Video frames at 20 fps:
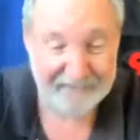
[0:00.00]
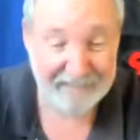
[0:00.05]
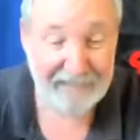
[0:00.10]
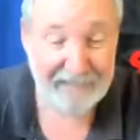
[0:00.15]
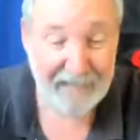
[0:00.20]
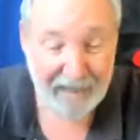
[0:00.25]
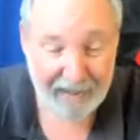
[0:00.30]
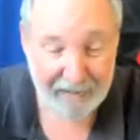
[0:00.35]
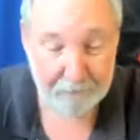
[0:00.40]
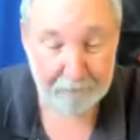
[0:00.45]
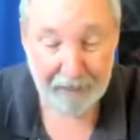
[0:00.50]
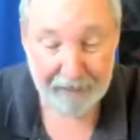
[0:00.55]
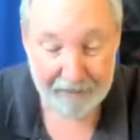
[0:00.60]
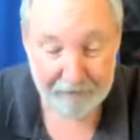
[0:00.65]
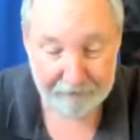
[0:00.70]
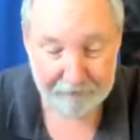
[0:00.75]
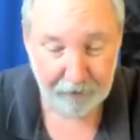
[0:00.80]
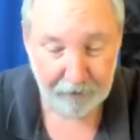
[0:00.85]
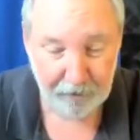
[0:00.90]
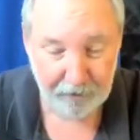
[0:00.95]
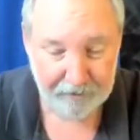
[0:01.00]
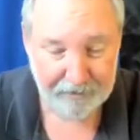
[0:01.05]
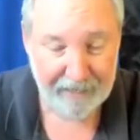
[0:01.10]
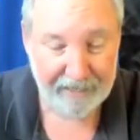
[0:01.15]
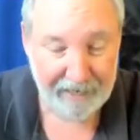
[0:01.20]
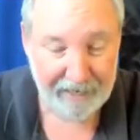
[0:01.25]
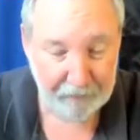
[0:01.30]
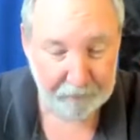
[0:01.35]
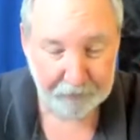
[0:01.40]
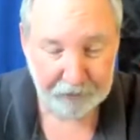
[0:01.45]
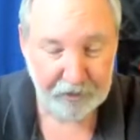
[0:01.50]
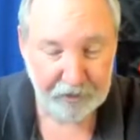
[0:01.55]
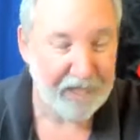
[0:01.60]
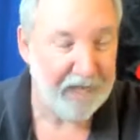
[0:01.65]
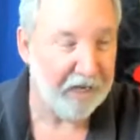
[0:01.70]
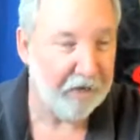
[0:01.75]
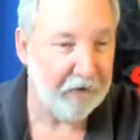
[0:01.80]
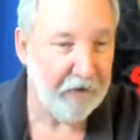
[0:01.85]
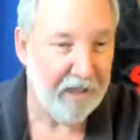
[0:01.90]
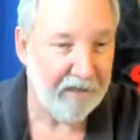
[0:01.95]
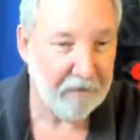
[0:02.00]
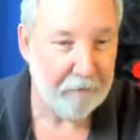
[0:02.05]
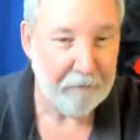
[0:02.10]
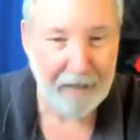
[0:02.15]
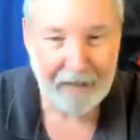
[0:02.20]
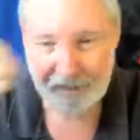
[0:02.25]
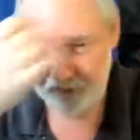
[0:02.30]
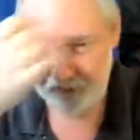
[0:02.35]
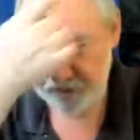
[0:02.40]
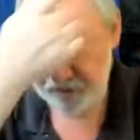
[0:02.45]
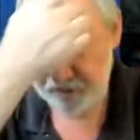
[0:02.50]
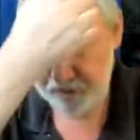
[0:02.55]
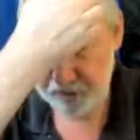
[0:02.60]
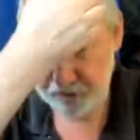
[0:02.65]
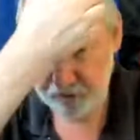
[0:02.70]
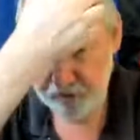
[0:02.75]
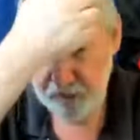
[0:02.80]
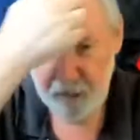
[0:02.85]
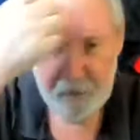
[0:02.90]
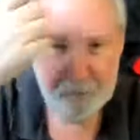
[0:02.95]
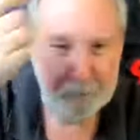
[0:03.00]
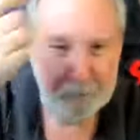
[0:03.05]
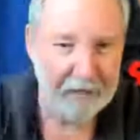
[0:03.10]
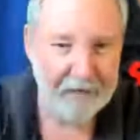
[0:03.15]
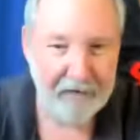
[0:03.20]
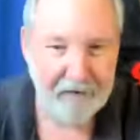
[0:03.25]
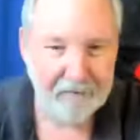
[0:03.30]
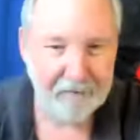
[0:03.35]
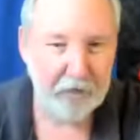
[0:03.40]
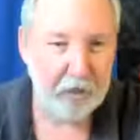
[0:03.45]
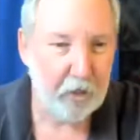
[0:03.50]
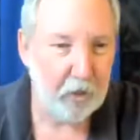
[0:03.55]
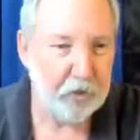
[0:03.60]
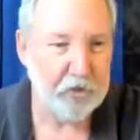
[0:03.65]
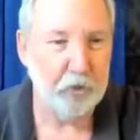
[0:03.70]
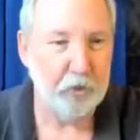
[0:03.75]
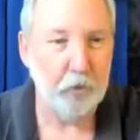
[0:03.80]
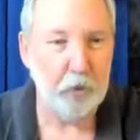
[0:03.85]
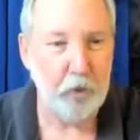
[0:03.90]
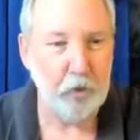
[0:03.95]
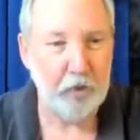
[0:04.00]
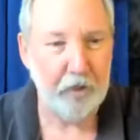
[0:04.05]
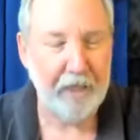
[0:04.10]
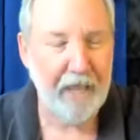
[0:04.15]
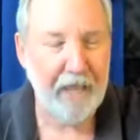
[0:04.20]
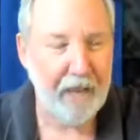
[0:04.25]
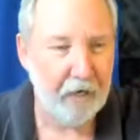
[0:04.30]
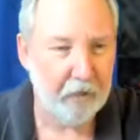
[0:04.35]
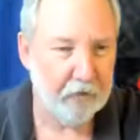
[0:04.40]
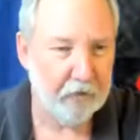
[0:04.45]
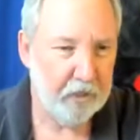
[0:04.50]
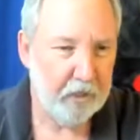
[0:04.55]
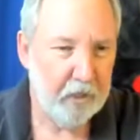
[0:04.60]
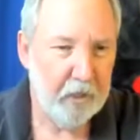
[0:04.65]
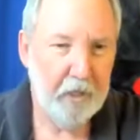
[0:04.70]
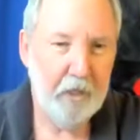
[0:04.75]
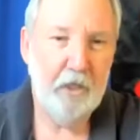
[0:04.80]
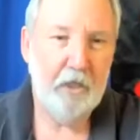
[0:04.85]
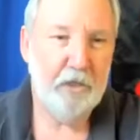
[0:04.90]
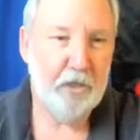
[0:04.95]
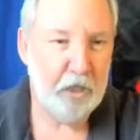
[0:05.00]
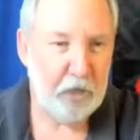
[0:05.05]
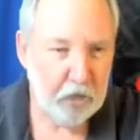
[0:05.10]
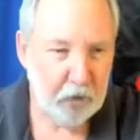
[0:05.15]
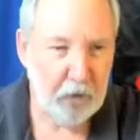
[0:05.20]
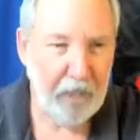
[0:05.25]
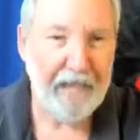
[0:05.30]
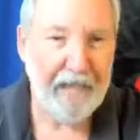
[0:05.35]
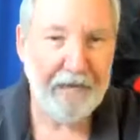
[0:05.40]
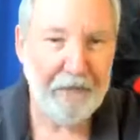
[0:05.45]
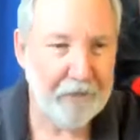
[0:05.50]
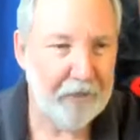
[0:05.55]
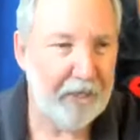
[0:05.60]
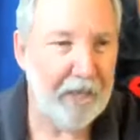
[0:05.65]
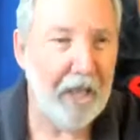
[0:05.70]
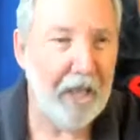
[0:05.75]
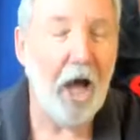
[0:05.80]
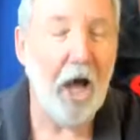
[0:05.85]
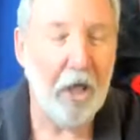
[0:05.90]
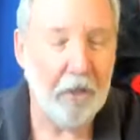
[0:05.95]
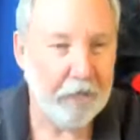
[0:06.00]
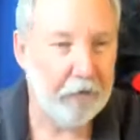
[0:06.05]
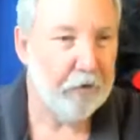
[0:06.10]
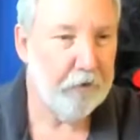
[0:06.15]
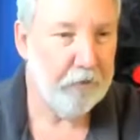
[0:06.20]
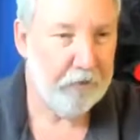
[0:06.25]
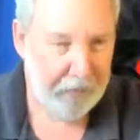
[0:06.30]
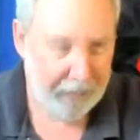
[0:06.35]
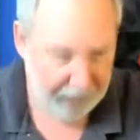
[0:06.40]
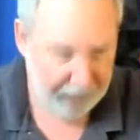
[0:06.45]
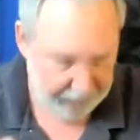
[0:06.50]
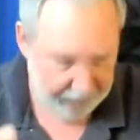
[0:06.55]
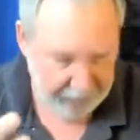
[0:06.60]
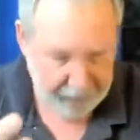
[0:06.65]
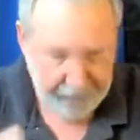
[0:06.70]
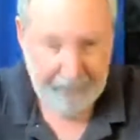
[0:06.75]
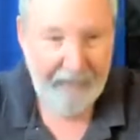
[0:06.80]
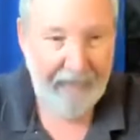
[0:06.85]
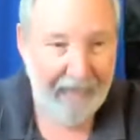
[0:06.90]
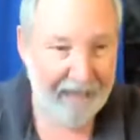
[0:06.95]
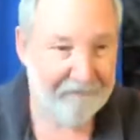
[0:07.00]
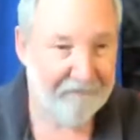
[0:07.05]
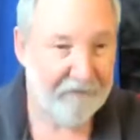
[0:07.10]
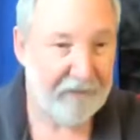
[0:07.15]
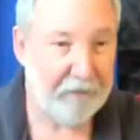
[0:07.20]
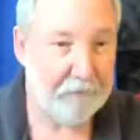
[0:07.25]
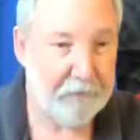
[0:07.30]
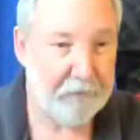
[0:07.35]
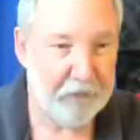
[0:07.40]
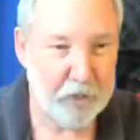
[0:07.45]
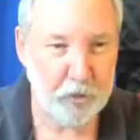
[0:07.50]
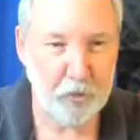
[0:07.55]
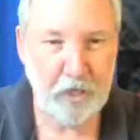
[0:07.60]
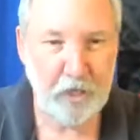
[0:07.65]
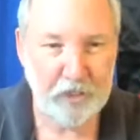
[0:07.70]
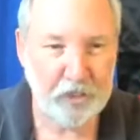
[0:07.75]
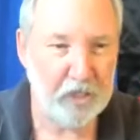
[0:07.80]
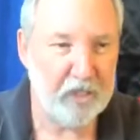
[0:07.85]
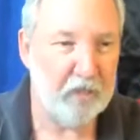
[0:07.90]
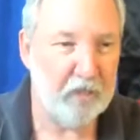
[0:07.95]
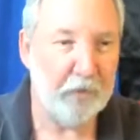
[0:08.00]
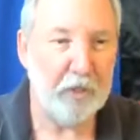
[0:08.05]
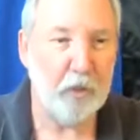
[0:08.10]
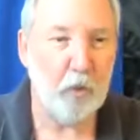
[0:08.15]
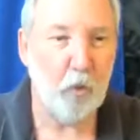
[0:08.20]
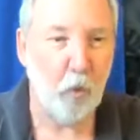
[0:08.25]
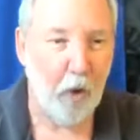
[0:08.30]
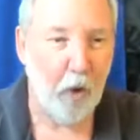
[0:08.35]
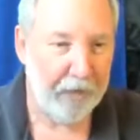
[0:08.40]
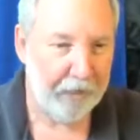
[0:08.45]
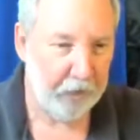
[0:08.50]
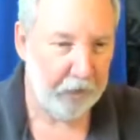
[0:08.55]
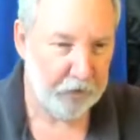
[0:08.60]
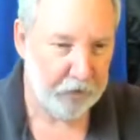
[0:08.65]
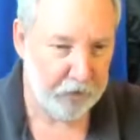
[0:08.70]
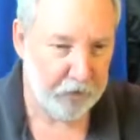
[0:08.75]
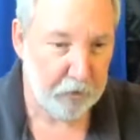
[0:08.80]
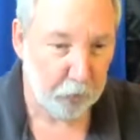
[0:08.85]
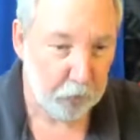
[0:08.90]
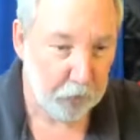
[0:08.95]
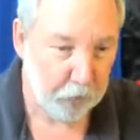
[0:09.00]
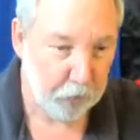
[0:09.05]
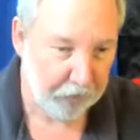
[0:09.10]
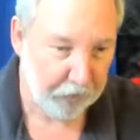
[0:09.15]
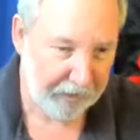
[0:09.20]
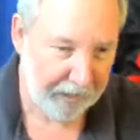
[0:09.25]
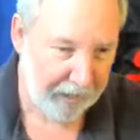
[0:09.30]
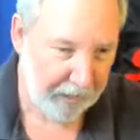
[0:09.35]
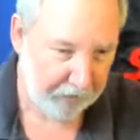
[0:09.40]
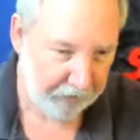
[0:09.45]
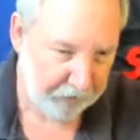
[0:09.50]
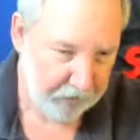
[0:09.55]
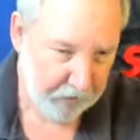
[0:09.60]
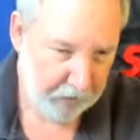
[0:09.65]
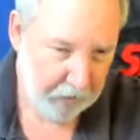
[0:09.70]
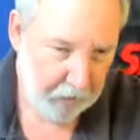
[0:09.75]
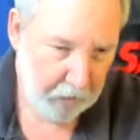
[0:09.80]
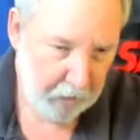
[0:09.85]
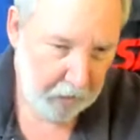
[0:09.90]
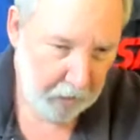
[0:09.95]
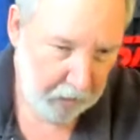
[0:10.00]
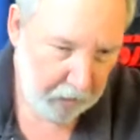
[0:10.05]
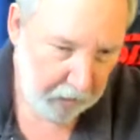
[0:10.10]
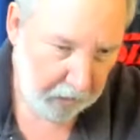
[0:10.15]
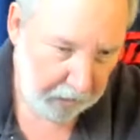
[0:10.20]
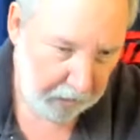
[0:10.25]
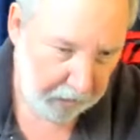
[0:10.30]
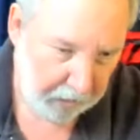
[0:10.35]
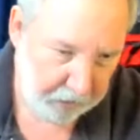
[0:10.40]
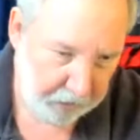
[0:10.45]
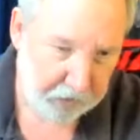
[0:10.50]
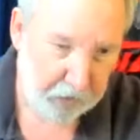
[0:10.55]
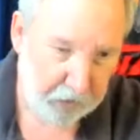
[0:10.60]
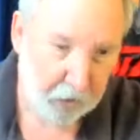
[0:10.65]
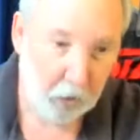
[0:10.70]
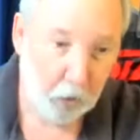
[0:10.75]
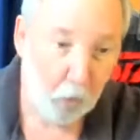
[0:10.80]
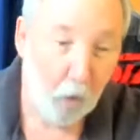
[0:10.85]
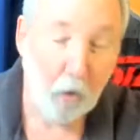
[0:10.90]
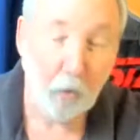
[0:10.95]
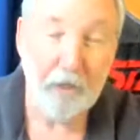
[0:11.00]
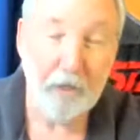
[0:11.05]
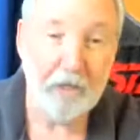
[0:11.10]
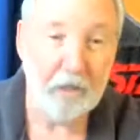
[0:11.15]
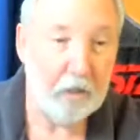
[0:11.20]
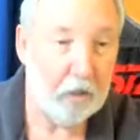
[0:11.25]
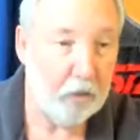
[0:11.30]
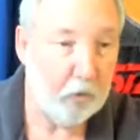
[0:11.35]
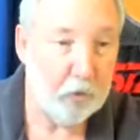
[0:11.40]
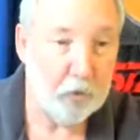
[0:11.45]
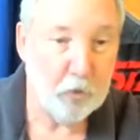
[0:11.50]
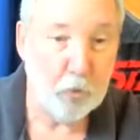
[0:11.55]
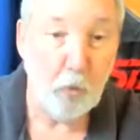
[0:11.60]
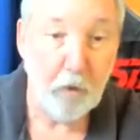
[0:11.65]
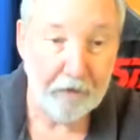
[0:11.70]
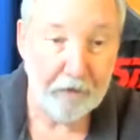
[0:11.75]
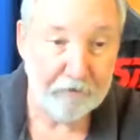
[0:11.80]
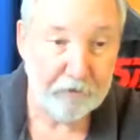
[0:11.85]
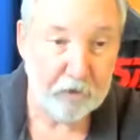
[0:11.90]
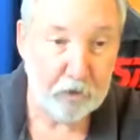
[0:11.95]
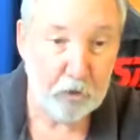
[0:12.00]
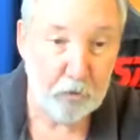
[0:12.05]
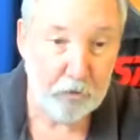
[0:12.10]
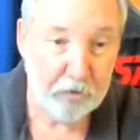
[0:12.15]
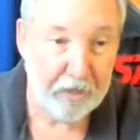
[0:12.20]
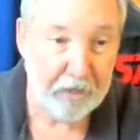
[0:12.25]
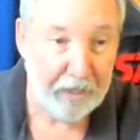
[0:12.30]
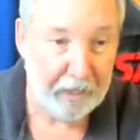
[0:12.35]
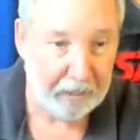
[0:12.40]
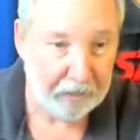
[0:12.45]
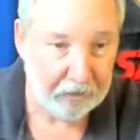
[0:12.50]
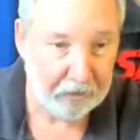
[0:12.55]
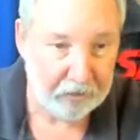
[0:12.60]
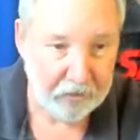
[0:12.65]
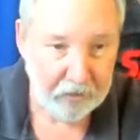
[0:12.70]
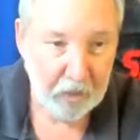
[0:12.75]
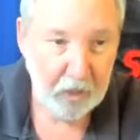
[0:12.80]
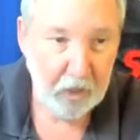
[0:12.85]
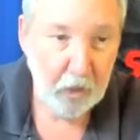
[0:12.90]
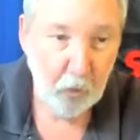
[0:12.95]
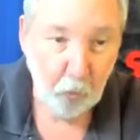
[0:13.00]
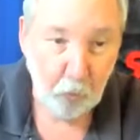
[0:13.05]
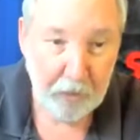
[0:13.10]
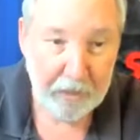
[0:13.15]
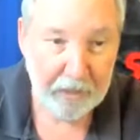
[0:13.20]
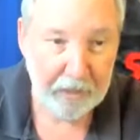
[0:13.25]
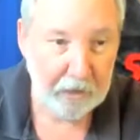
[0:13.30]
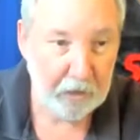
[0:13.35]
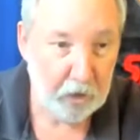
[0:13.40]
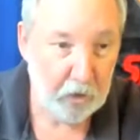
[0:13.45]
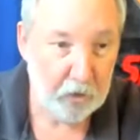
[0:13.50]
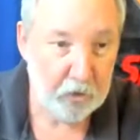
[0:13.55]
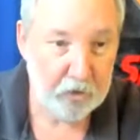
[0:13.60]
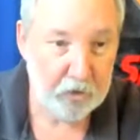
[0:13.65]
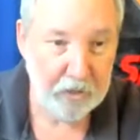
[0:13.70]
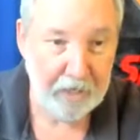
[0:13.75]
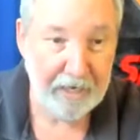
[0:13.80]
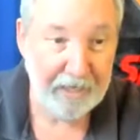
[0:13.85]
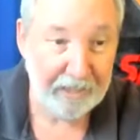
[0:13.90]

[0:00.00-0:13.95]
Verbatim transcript: not by default enabled. You got to do heavy magic here, but never use the root account to do anything other than heavy administration that requires the root account. Uh, so what we can do is one of two things. We can use an